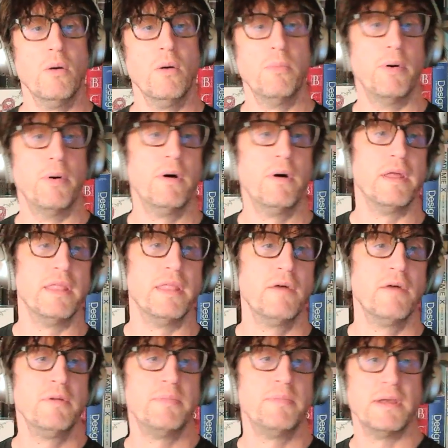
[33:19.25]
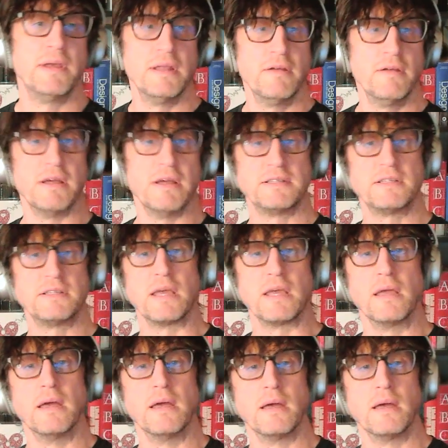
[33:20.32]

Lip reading: Oh boy, that would be interesting.